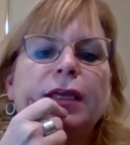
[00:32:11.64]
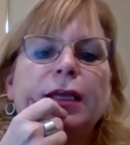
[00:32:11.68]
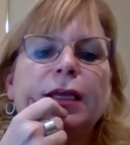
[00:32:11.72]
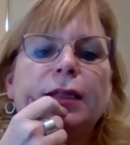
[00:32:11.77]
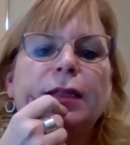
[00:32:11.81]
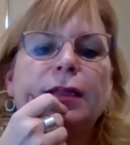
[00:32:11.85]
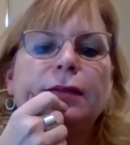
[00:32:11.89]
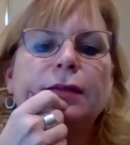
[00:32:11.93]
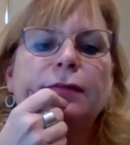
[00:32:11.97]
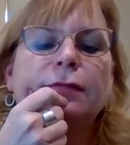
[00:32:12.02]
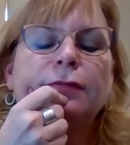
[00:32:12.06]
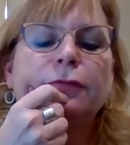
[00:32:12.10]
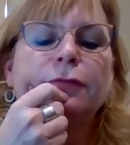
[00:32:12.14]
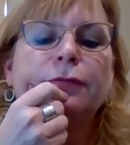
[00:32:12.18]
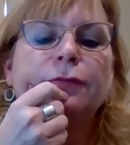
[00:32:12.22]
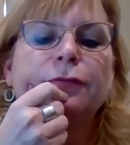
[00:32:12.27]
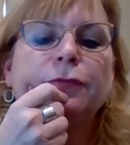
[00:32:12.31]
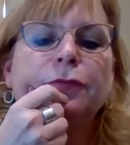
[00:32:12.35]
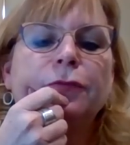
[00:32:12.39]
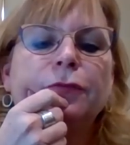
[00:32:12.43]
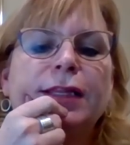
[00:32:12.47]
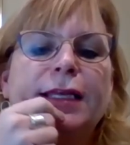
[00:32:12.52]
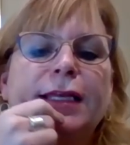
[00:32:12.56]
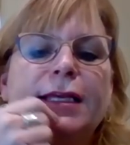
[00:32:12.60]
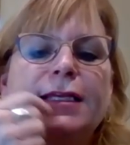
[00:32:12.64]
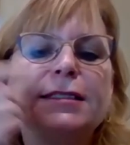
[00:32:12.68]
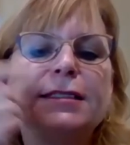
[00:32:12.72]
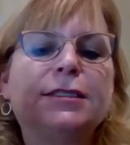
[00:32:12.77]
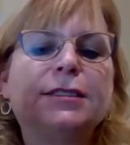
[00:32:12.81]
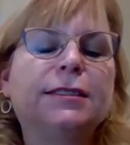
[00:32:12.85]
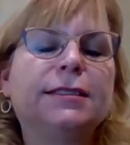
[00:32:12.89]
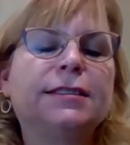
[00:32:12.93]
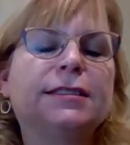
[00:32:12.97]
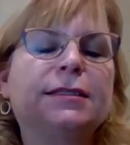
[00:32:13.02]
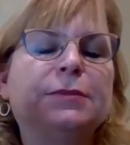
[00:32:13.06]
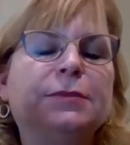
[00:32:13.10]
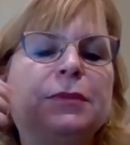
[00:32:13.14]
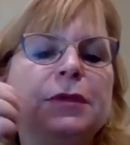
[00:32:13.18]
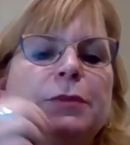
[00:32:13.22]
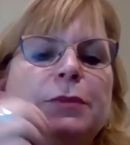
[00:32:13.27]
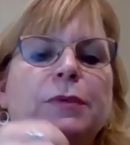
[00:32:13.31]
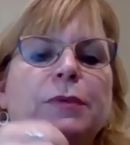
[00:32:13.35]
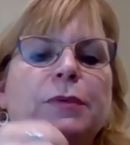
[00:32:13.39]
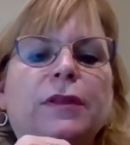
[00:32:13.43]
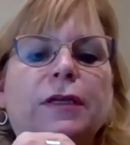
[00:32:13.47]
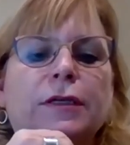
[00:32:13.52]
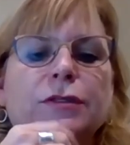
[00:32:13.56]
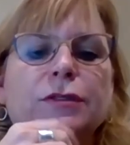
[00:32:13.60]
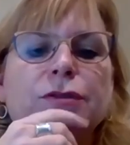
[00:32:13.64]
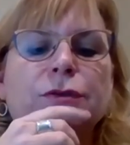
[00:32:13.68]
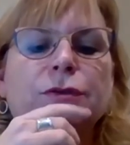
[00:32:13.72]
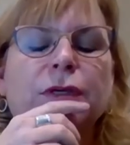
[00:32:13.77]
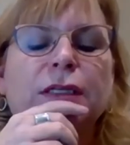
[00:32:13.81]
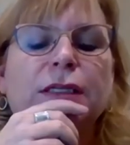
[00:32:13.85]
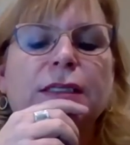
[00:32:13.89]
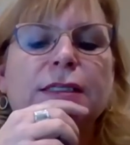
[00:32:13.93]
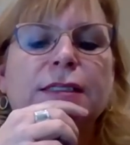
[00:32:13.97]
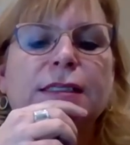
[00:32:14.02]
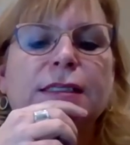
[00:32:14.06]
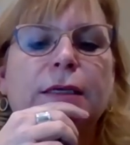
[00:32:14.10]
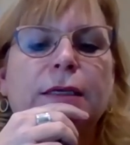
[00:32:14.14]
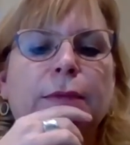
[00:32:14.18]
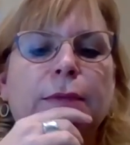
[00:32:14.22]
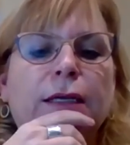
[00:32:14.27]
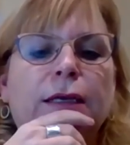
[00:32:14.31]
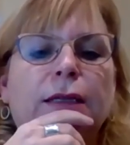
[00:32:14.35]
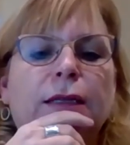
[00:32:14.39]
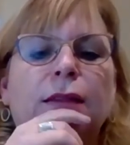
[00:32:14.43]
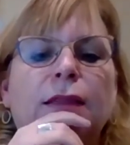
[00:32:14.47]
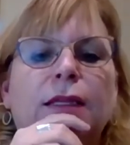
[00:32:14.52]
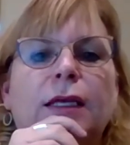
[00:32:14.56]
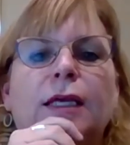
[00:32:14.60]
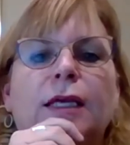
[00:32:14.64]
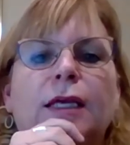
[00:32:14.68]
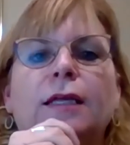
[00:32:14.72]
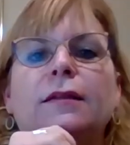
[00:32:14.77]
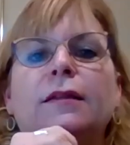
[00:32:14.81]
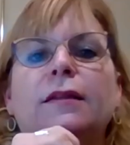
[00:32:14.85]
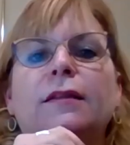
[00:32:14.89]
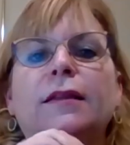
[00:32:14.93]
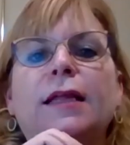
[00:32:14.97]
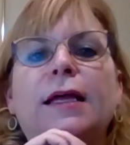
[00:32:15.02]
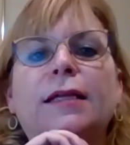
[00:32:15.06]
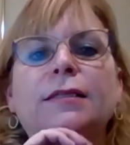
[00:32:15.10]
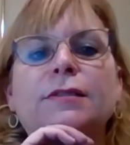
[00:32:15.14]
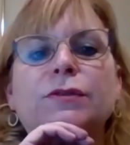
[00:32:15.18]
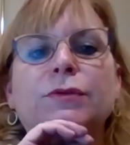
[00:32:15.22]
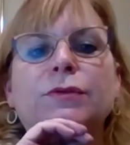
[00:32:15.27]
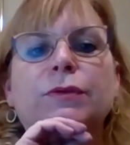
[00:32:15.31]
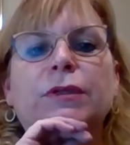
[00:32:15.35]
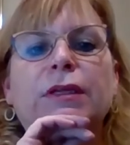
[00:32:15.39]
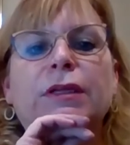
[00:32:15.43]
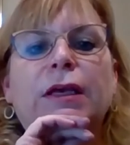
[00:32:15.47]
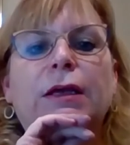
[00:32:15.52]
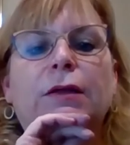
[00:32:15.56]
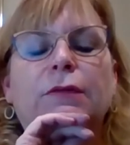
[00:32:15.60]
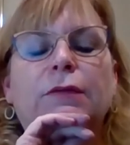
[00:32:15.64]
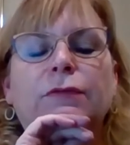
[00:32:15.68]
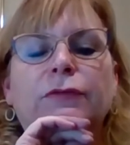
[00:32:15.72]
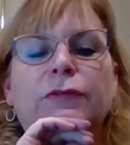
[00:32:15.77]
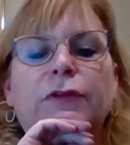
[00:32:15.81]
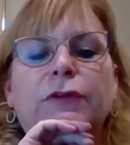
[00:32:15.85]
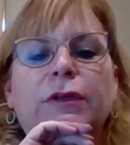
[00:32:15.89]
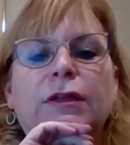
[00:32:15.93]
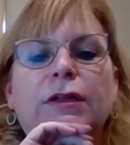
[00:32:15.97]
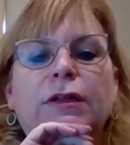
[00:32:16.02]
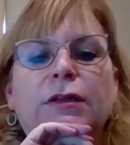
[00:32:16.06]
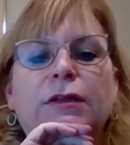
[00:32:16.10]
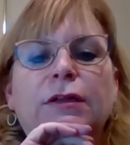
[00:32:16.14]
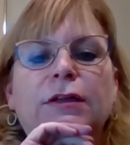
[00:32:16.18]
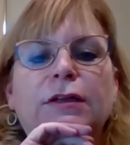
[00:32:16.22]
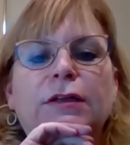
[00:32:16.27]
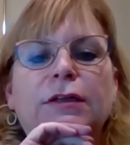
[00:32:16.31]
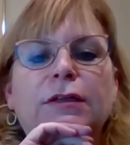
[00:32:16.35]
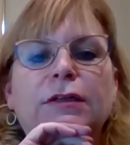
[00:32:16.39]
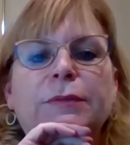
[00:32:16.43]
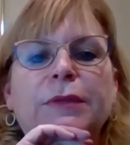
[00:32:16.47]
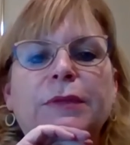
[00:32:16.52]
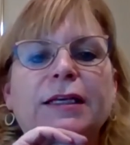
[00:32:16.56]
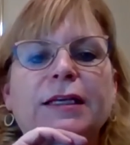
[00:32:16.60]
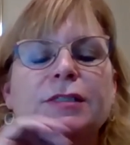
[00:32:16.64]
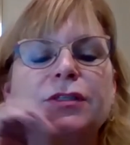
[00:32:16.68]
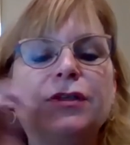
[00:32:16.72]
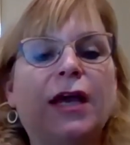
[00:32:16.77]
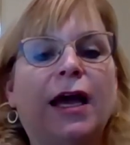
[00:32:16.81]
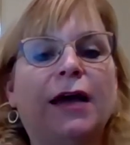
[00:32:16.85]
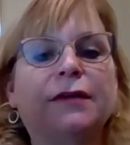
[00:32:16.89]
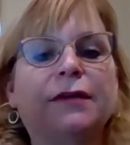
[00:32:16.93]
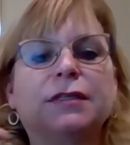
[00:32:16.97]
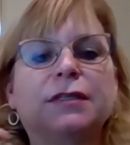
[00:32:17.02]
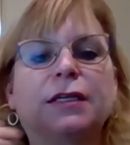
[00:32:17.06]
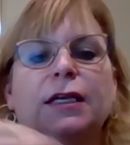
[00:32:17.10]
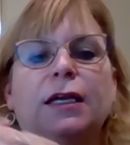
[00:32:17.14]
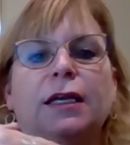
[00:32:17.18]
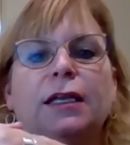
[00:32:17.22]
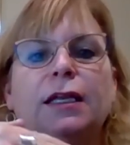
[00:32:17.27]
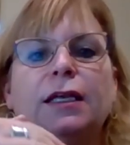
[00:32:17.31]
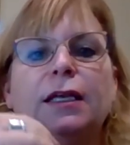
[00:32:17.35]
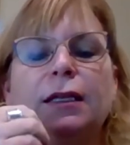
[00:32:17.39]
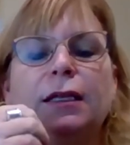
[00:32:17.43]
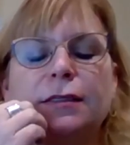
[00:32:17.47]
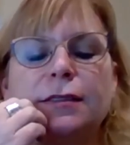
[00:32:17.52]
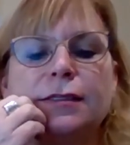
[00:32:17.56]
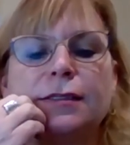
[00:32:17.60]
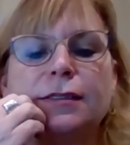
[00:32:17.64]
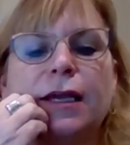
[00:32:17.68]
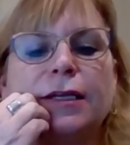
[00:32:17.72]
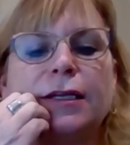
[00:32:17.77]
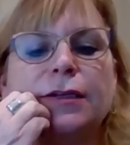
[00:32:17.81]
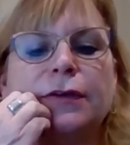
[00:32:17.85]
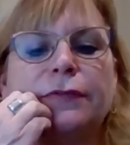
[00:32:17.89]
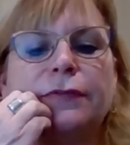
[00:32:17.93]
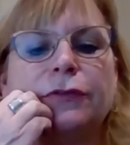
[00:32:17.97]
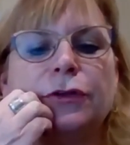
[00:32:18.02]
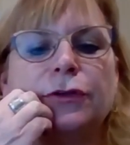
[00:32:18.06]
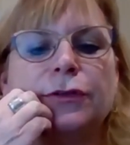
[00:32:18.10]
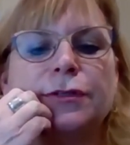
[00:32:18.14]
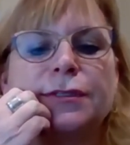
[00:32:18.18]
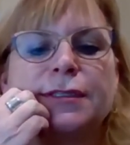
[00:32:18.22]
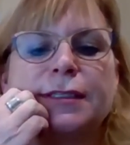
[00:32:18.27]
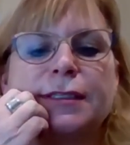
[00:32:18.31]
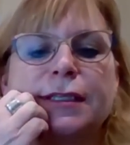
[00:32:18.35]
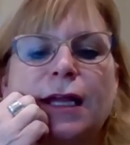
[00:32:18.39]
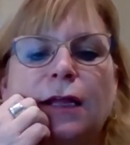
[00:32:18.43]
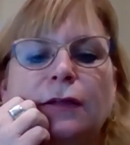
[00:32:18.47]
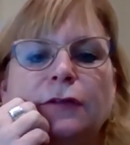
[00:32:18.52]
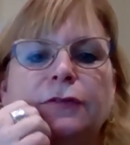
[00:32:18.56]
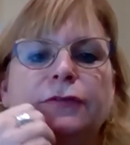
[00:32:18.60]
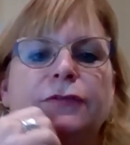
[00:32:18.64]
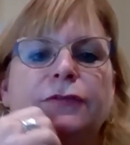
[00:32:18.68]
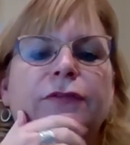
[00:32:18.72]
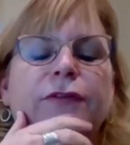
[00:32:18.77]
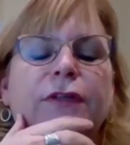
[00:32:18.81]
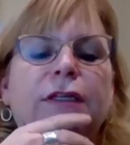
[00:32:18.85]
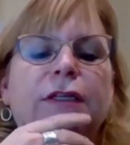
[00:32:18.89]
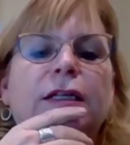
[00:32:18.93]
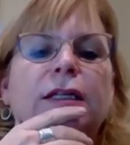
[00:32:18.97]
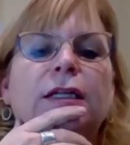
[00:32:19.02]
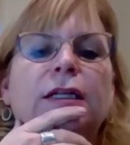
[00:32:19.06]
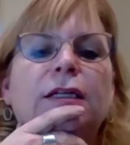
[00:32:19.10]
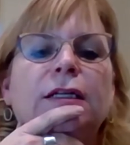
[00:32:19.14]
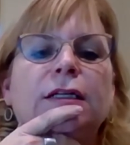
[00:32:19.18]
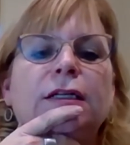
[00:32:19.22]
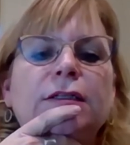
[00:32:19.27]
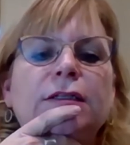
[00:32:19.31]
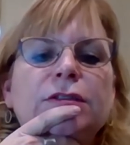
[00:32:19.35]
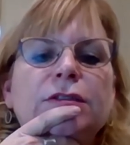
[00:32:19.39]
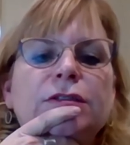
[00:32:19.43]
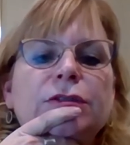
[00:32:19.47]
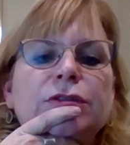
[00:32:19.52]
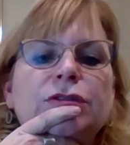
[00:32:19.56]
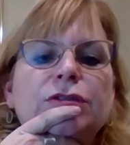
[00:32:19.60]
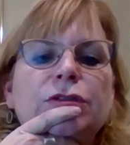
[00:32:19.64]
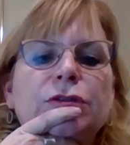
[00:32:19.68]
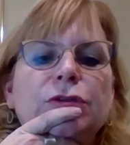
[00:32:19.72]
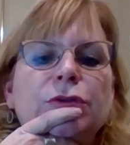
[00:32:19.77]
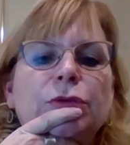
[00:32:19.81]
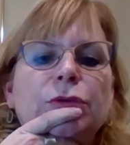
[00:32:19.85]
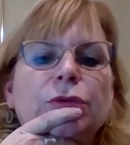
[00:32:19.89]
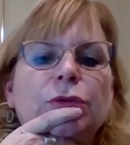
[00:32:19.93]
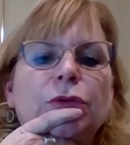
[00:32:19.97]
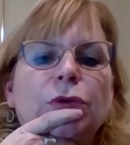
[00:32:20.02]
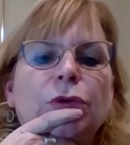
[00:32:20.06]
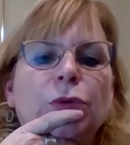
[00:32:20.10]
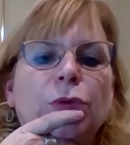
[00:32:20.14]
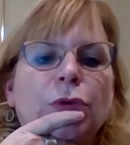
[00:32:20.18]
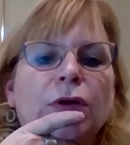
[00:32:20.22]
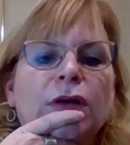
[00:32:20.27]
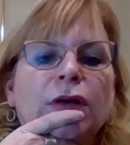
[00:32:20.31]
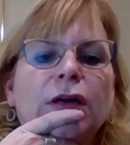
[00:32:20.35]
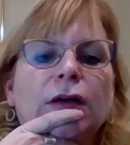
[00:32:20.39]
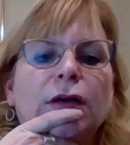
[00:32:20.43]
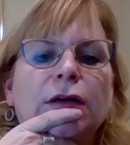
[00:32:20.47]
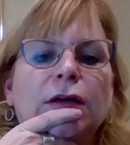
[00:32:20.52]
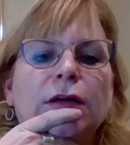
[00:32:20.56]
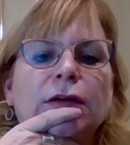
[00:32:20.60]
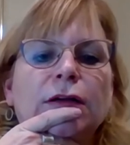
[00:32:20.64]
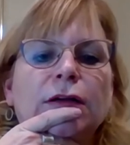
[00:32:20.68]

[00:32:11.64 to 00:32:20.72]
can relate to some people that are doing the same kind of thing, that's really helpful, because you have to kind of get inside of yourself to do the work.